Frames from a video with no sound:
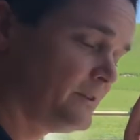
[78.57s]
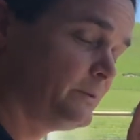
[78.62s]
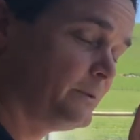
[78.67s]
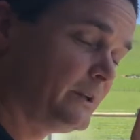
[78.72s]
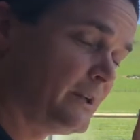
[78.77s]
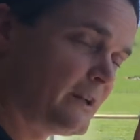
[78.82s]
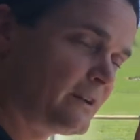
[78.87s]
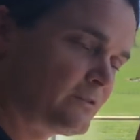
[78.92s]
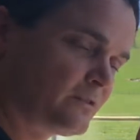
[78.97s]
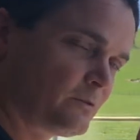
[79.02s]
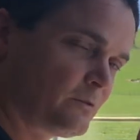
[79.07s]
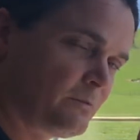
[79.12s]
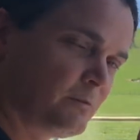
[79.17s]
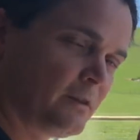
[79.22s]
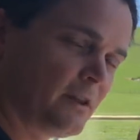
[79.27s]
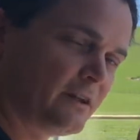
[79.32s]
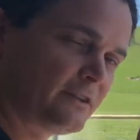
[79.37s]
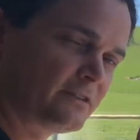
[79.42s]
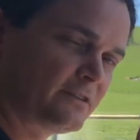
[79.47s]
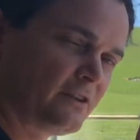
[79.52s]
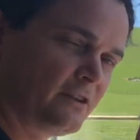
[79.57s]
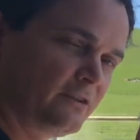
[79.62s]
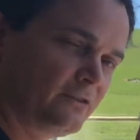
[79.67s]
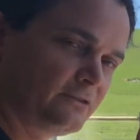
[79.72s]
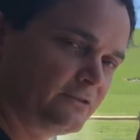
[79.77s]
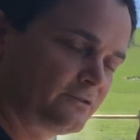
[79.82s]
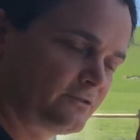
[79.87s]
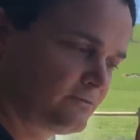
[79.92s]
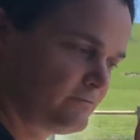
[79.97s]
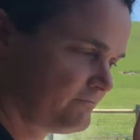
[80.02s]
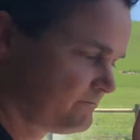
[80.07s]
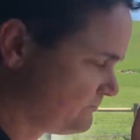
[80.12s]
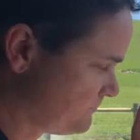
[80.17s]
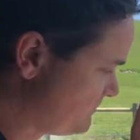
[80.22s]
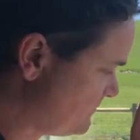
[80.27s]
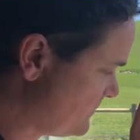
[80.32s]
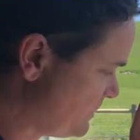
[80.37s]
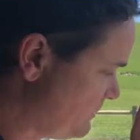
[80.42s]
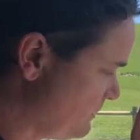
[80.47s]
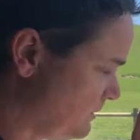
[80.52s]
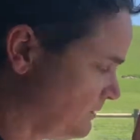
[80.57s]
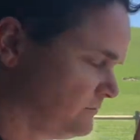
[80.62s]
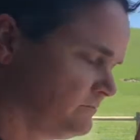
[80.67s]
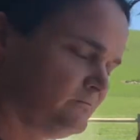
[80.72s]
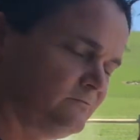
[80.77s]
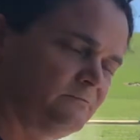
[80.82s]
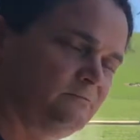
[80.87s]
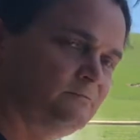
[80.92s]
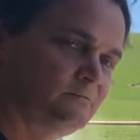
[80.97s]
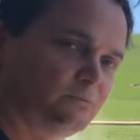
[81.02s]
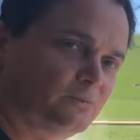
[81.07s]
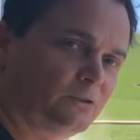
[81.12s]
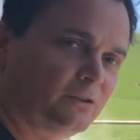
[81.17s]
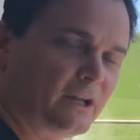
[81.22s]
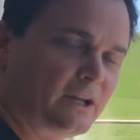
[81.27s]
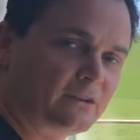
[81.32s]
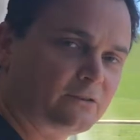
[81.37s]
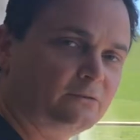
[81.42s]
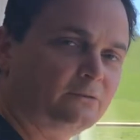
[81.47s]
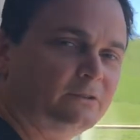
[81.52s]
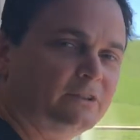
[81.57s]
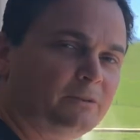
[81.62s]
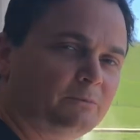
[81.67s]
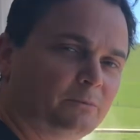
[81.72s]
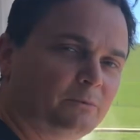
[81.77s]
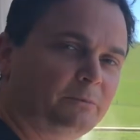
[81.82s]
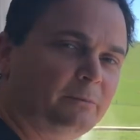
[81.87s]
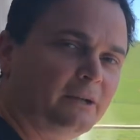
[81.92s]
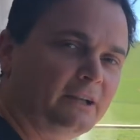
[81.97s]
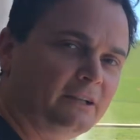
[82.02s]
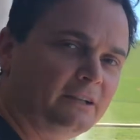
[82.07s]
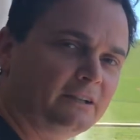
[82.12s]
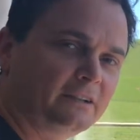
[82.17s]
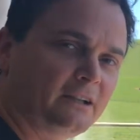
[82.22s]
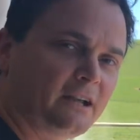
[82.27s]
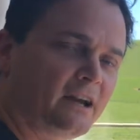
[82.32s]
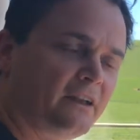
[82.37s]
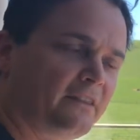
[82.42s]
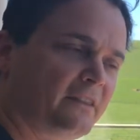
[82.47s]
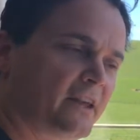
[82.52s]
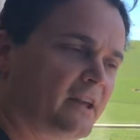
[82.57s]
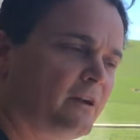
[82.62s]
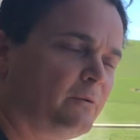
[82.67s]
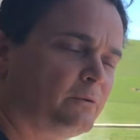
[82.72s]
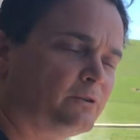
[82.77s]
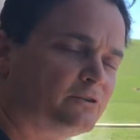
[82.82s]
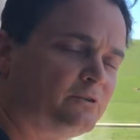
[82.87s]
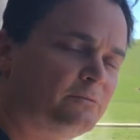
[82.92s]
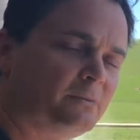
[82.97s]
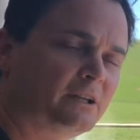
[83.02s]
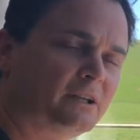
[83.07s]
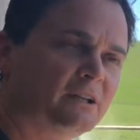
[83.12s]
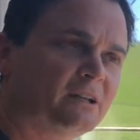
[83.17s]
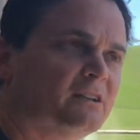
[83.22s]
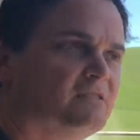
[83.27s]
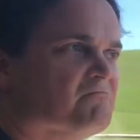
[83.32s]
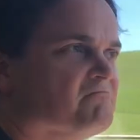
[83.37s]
we'd actually replace those, put an actual timber beading down there, which would be